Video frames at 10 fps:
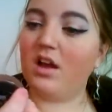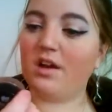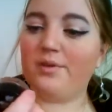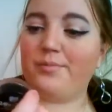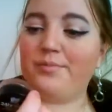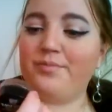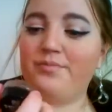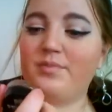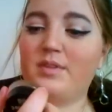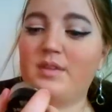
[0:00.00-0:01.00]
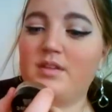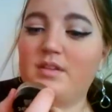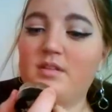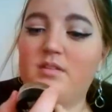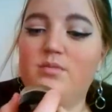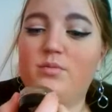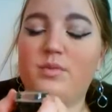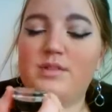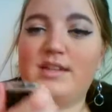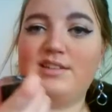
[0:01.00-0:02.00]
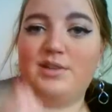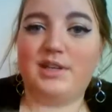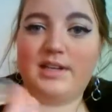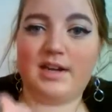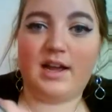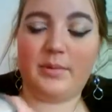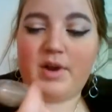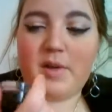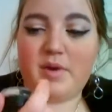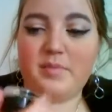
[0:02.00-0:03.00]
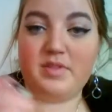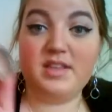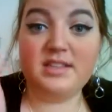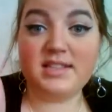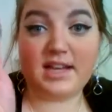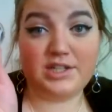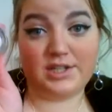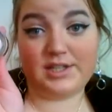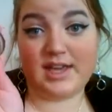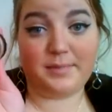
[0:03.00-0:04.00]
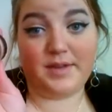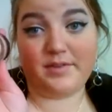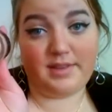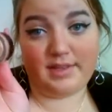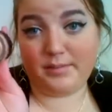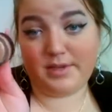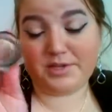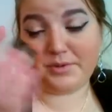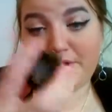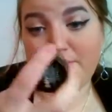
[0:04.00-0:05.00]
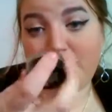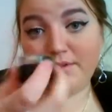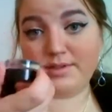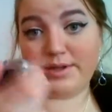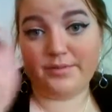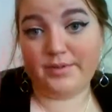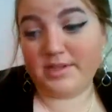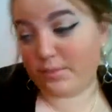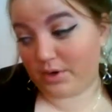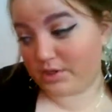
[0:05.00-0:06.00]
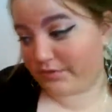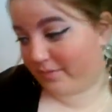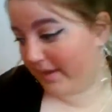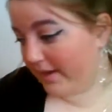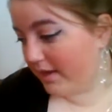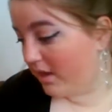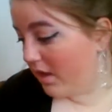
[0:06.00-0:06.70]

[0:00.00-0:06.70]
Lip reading: Because I do need to get an eye primer. But this has actually kept everything in place really well. So this works for me.